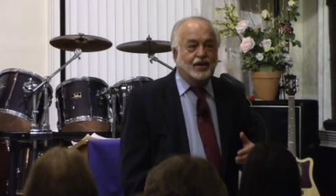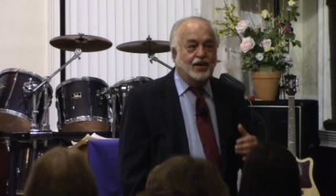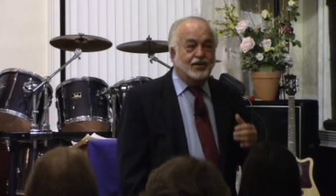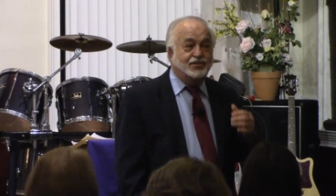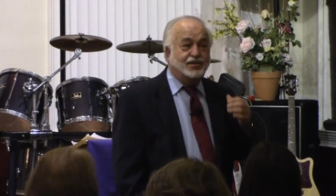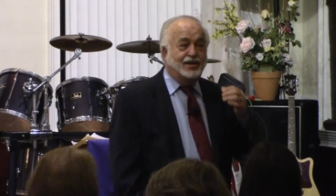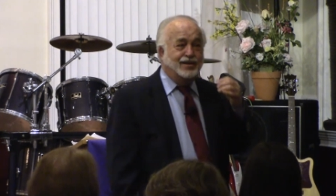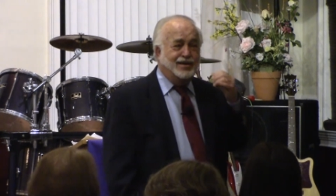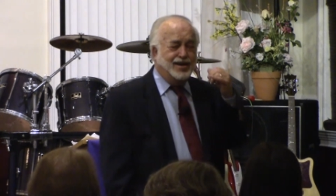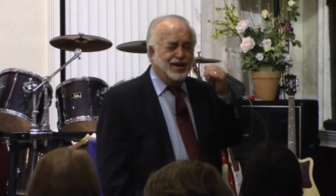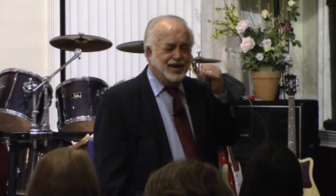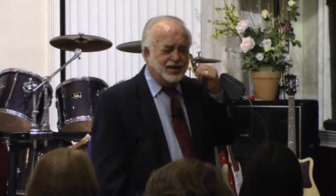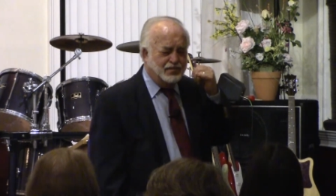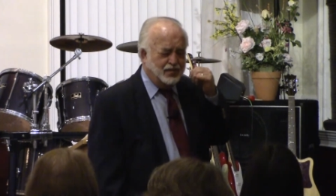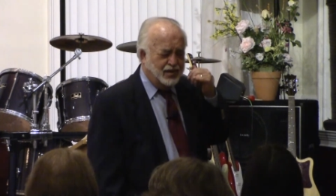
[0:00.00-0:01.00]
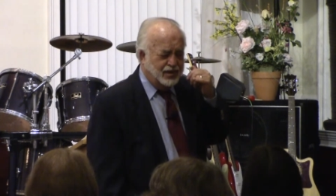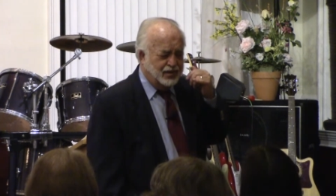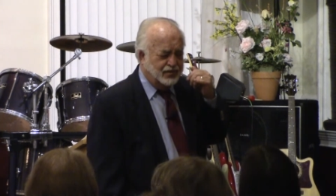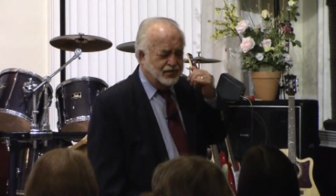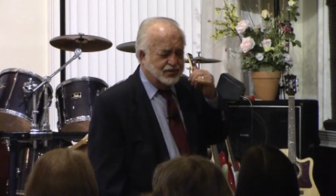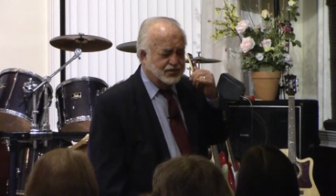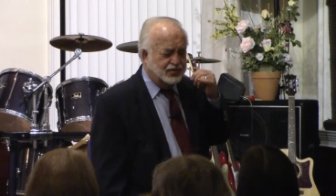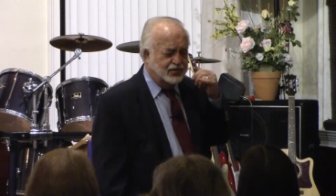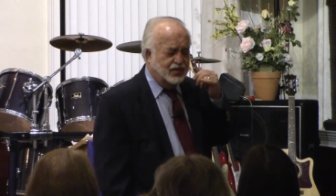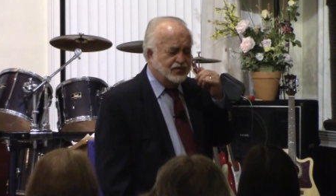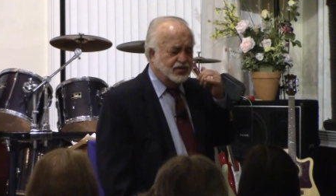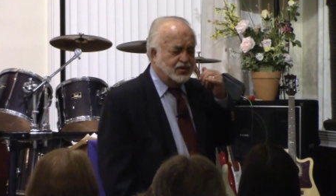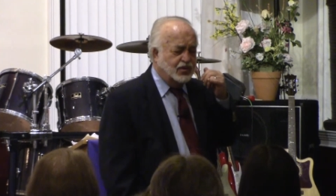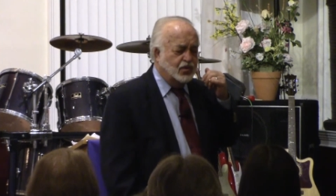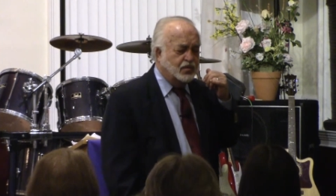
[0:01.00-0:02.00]
I said, hi, my name is
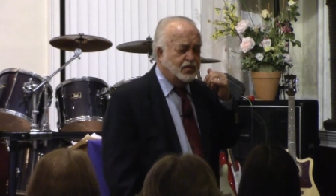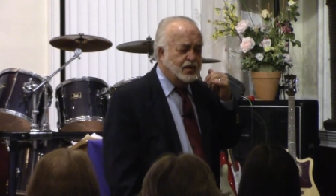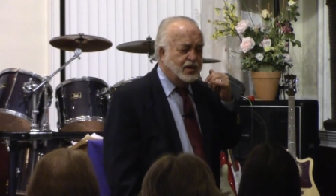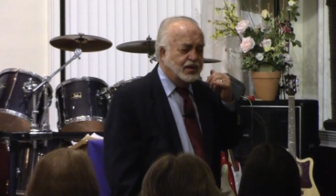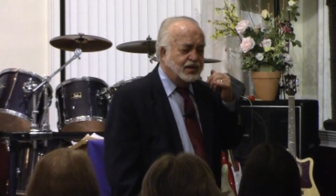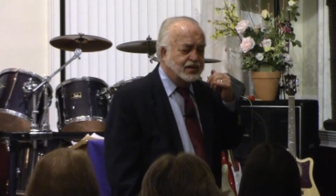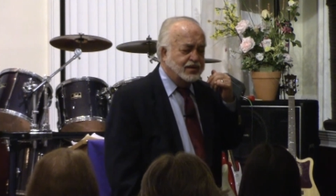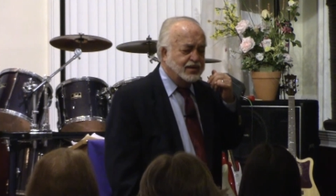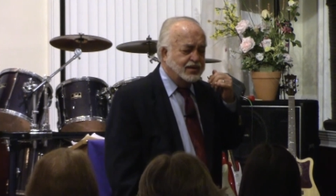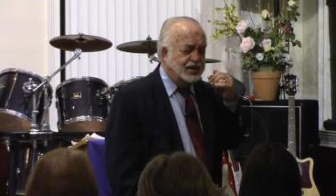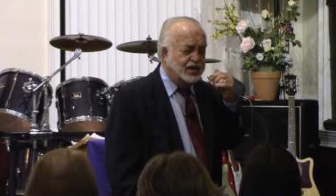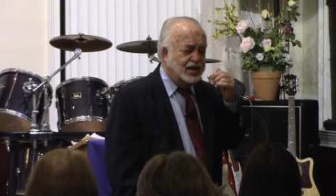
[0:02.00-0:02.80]
Reverend Joe Belec.